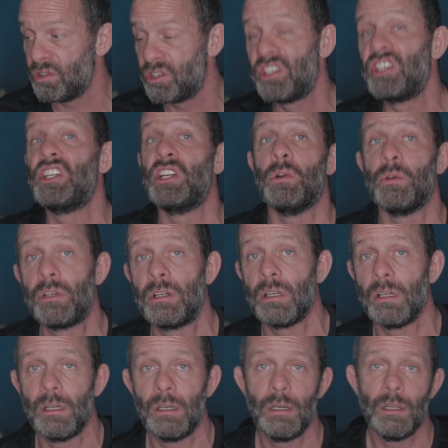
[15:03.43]
shoot
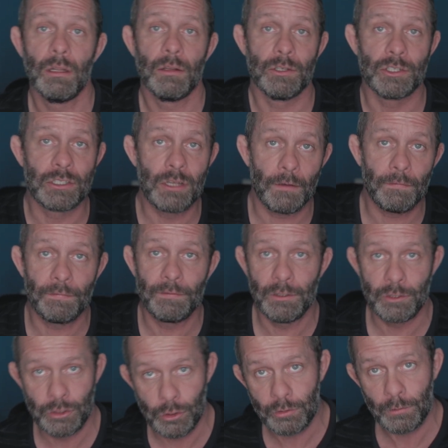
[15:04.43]
the stuff,
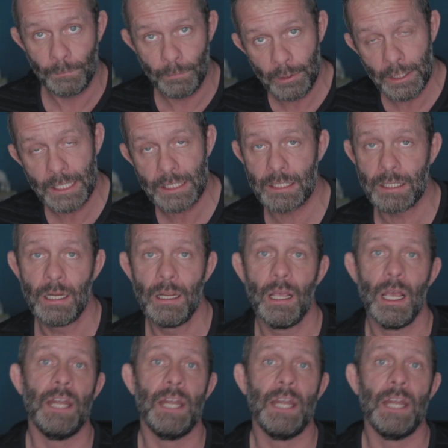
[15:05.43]
you shoot the footage,